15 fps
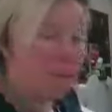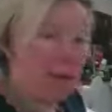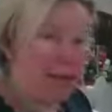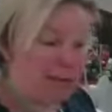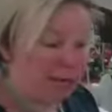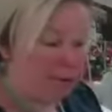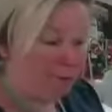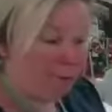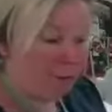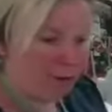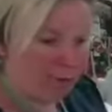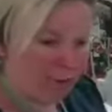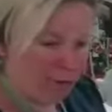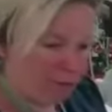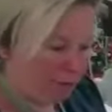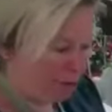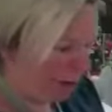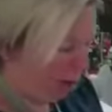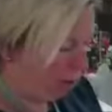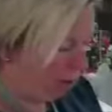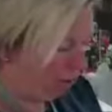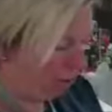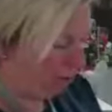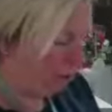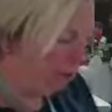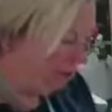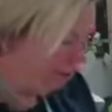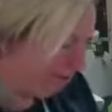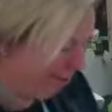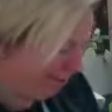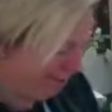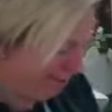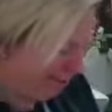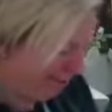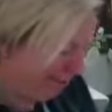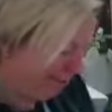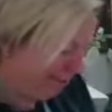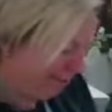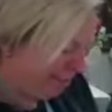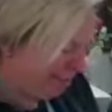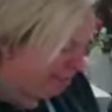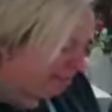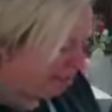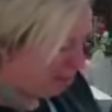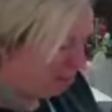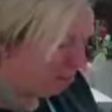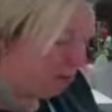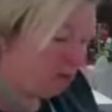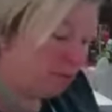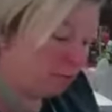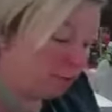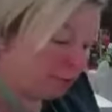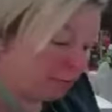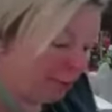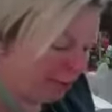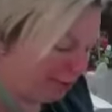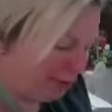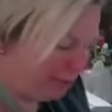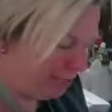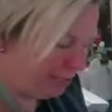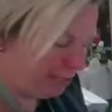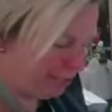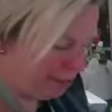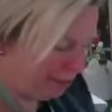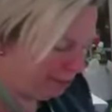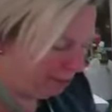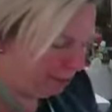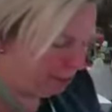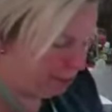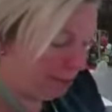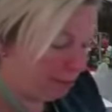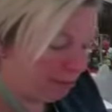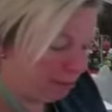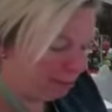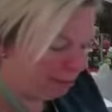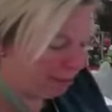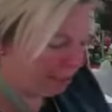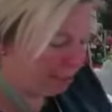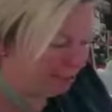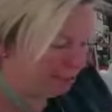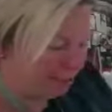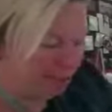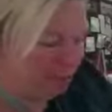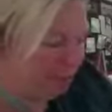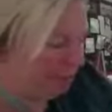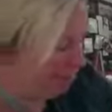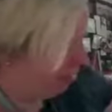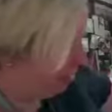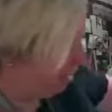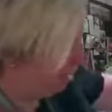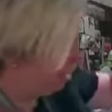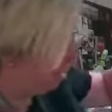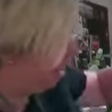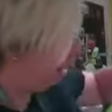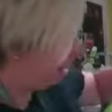paint all over your home. Might also be a good idea to do this one outside. We shall see.